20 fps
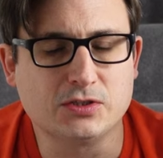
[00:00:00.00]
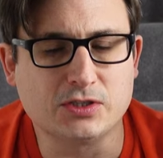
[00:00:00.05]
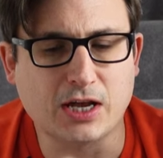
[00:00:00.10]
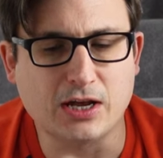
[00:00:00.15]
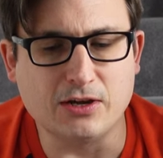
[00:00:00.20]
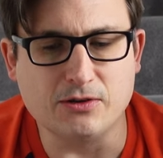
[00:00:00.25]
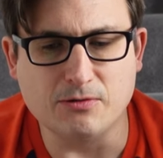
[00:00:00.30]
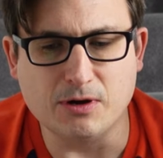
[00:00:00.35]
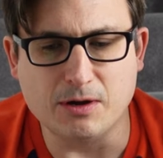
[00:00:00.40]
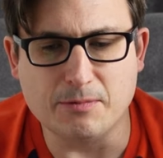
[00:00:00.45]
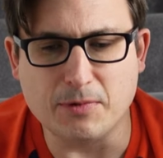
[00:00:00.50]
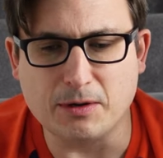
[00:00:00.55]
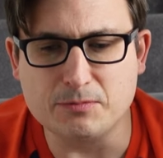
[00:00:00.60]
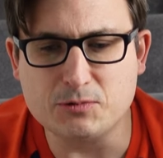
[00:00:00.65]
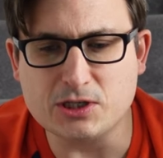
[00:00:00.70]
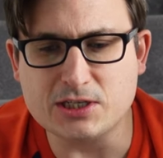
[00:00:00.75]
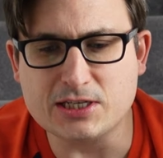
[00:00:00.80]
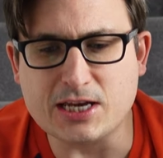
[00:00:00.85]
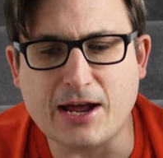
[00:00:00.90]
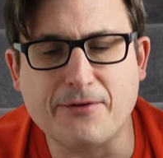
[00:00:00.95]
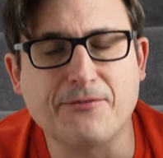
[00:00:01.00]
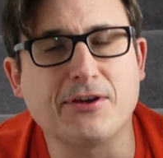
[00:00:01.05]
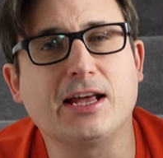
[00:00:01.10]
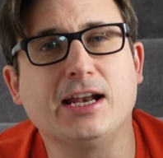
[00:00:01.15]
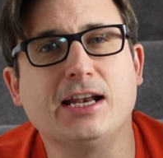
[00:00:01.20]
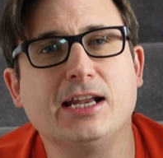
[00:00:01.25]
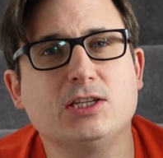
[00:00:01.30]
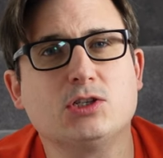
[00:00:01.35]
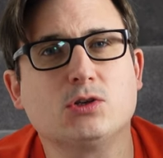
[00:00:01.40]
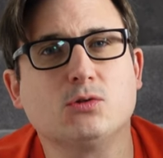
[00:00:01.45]
So I'm just having a
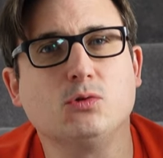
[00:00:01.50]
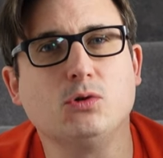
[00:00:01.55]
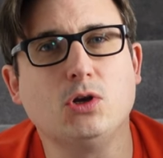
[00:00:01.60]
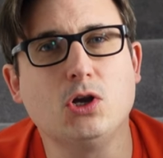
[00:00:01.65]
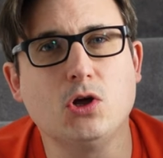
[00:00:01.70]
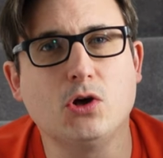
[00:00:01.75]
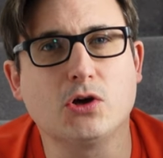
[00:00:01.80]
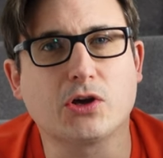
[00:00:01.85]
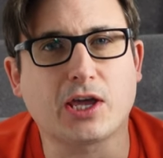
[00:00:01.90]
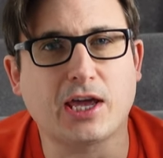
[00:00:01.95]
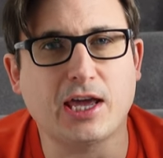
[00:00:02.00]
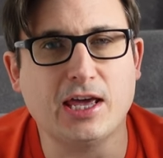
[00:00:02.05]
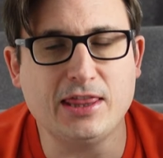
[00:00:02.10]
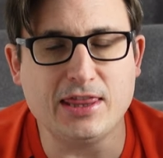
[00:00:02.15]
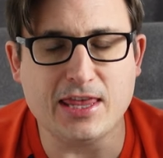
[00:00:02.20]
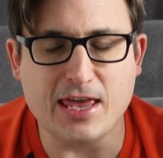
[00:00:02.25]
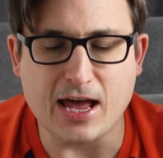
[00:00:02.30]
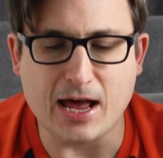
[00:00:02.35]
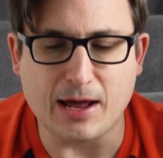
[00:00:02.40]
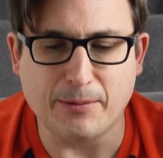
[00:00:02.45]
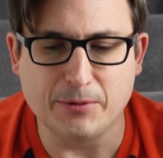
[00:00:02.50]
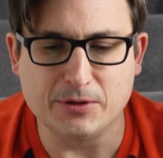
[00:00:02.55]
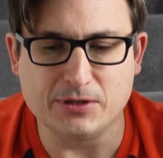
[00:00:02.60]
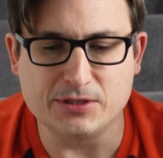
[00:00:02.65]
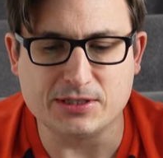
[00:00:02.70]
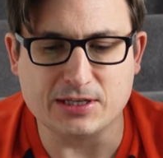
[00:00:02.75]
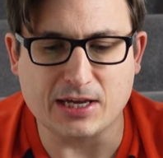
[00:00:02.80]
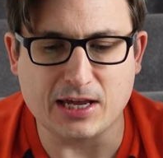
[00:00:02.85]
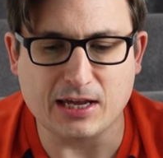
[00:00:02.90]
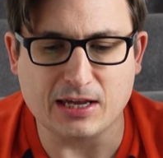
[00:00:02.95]
little look in the app
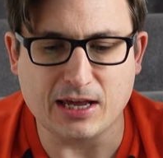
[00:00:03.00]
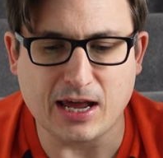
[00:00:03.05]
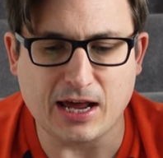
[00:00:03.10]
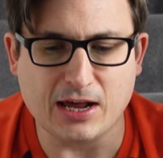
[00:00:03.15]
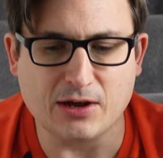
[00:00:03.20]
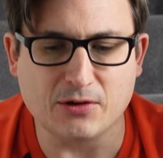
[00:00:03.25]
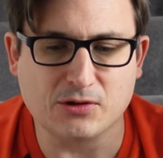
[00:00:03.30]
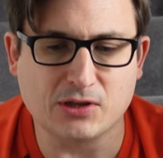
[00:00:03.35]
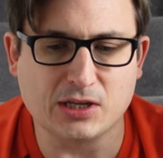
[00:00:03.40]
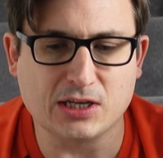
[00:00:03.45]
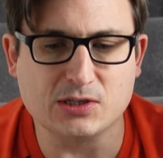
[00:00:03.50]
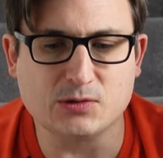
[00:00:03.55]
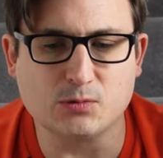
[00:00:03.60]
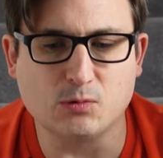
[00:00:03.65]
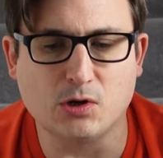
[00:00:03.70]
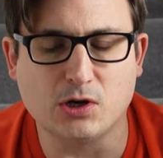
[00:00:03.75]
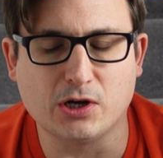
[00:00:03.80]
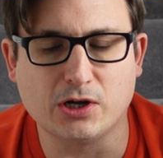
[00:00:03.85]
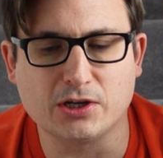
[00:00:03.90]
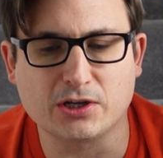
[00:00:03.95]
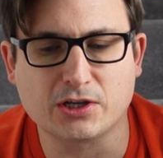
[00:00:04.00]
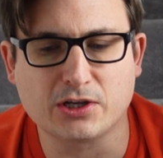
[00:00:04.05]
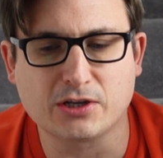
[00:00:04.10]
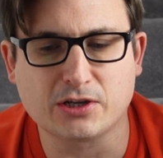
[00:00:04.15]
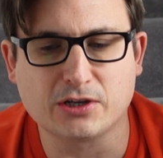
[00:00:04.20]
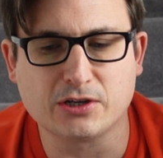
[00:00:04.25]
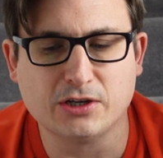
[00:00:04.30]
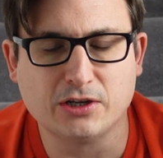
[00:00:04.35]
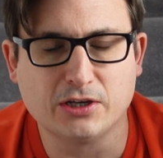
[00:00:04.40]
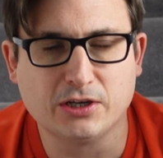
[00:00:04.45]
and seeing how things work.
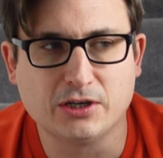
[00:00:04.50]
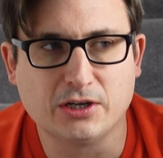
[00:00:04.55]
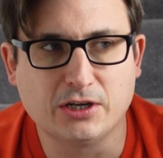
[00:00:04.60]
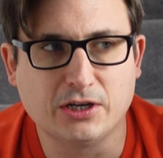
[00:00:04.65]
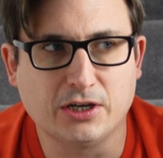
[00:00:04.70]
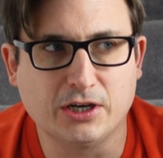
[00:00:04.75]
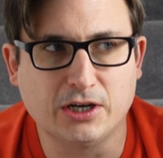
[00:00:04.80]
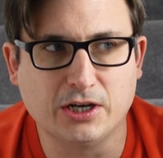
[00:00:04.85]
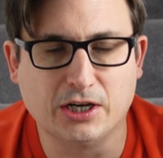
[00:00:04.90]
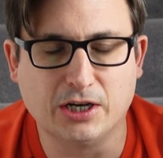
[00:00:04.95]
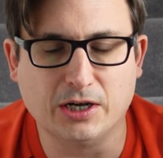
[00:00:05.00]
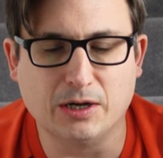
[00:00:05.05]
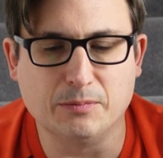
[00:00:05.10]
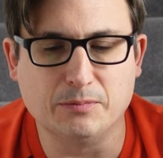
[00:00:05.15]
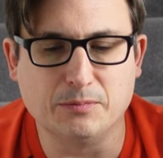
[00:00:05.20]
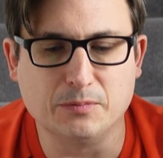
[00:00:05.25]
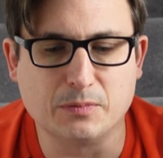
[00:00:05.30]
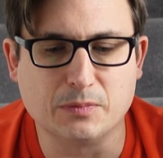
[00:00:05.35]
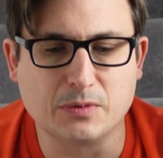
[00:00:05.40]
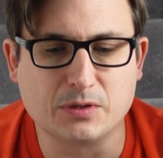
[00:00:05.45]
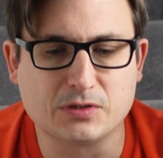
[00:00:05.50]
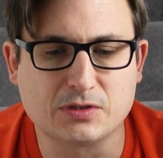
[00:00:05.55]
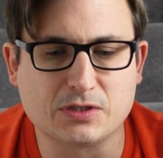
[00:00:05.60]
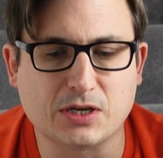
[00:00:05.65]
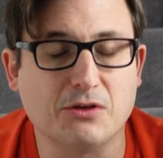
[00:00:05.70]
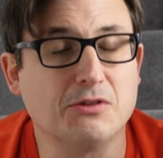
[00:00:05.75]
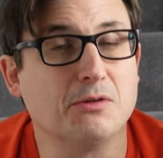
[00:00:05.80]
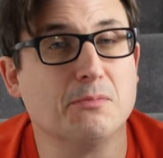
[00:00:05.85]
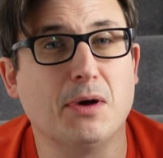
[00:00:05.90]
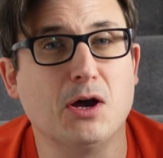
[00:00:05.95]
So
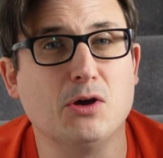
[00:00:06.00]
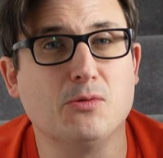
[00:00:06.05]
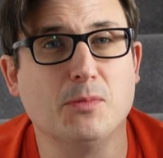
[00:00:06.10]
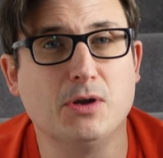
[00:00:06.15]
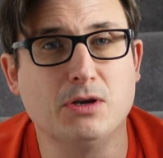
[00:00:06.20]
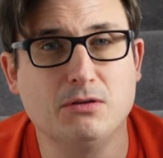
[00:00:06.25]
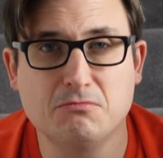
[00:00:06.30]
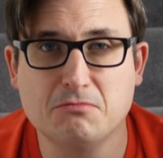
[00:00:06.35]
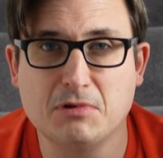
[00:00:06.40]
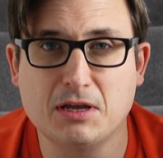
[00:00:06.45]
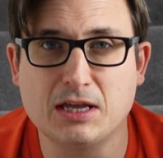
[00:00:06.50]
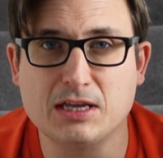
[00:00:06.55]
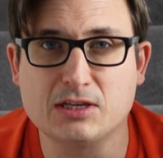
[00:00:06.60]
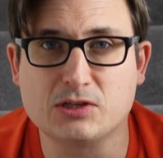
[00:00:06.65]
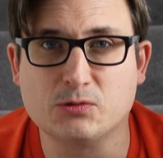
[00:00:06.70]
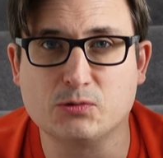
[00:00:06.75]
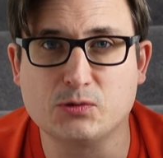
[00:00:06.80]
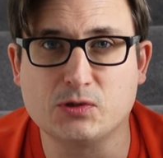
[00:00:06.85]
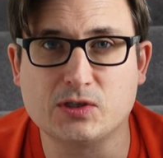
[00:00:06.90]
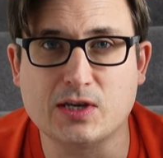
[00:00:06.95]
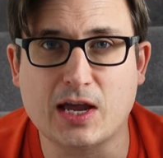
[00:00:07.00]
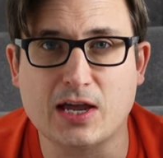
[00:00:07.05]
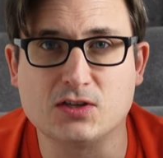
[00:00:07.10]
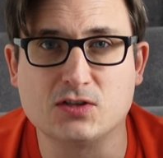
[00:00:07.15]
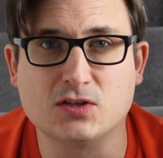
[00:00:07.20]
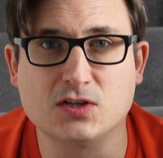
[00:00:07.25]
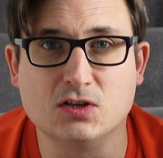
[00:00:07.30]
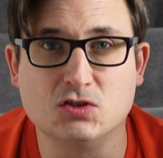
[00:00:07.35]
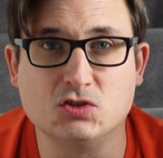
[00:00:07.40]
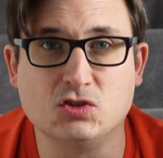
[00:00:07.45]
at the moment, it's all set
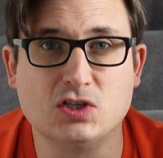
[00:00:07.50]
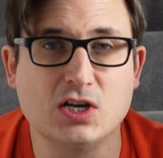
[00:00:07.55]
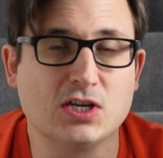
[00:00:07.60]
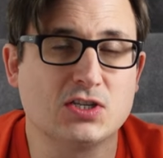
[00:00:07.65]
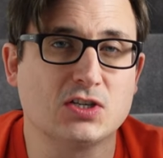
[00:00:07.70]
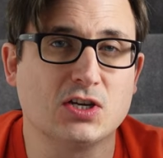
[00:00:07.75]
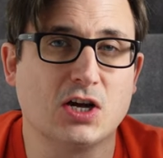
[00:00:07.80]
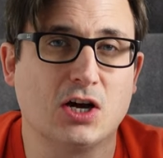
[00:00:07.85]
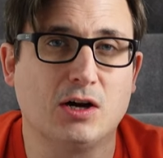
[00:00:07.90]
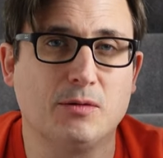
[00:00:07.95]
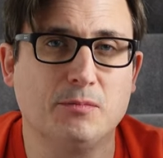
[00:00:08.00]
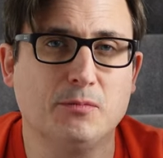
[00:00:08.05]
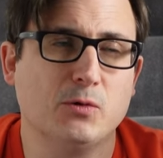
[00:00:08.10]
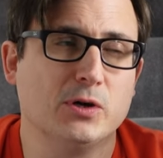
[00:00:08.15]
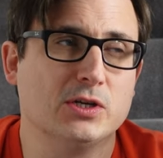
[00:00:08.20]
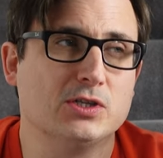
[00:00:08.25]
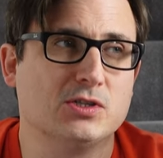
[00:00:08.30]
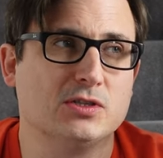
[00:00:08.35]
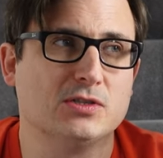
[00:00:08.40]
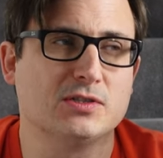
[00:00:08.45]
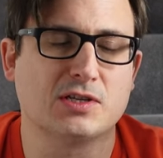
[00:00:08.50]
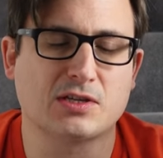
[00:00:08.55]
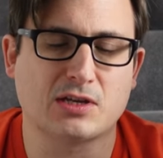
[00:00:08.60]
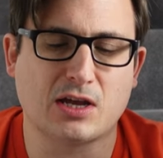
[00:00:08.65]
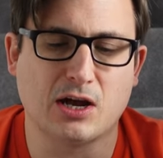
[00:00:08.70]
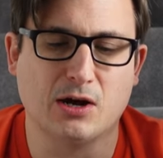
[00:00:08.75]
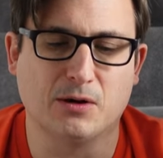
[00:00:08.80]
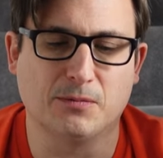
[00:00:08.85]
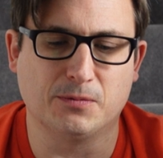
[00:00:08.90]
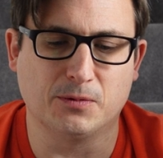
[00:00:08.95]
to disarm, which is
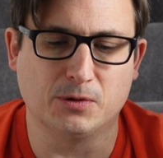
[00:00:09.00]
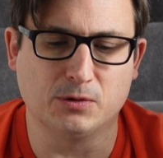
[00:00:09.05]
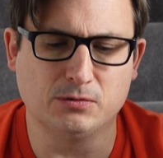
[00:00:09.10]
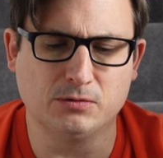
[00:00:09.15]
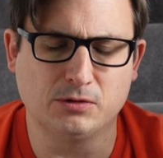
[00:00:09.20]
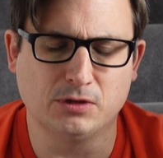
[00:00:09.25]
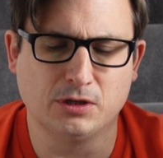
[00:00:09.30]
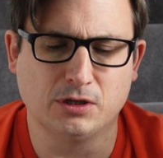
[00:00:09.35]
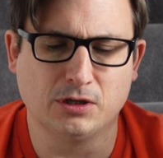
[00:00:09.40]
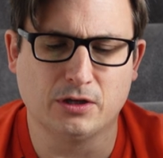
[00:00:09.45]
helpful.